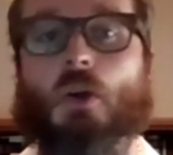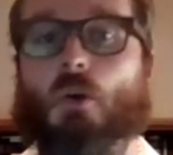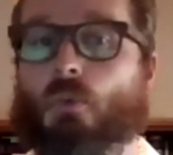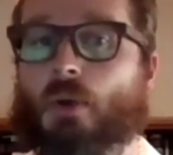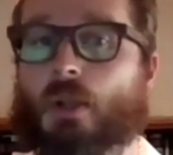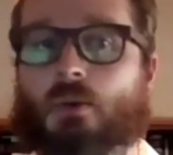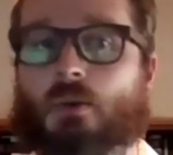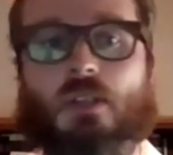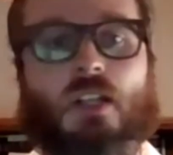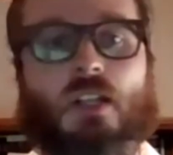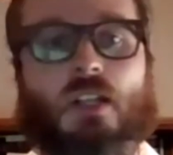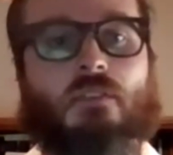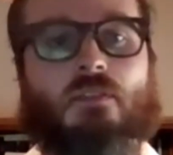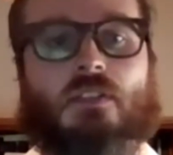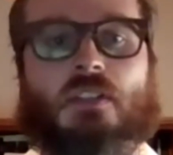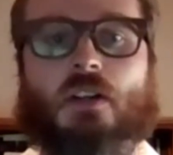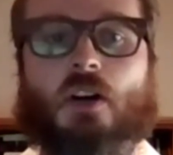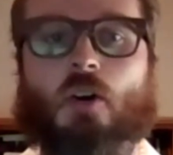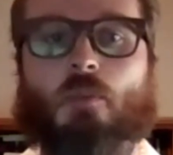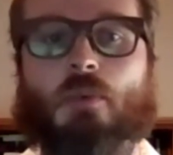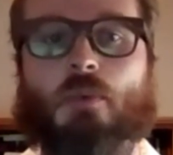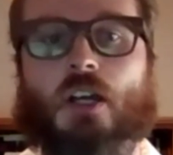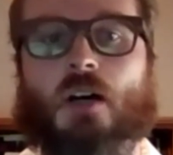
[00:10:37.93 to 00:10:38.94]
We would love
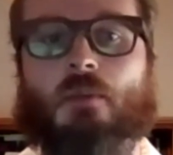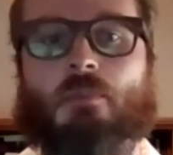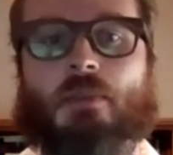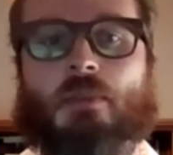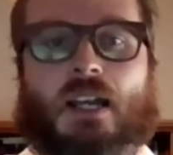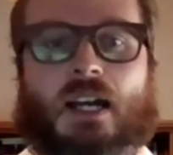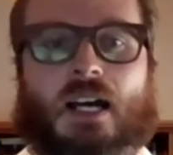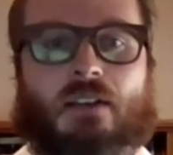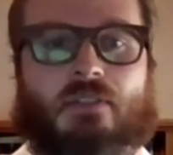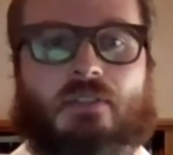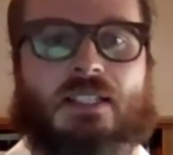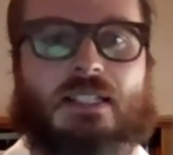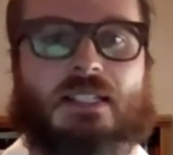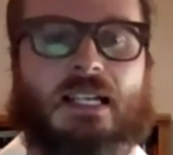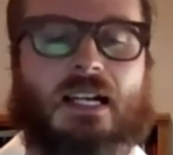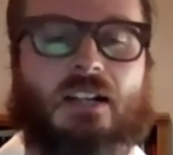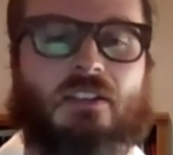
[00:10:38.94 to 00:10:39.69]
to open up an office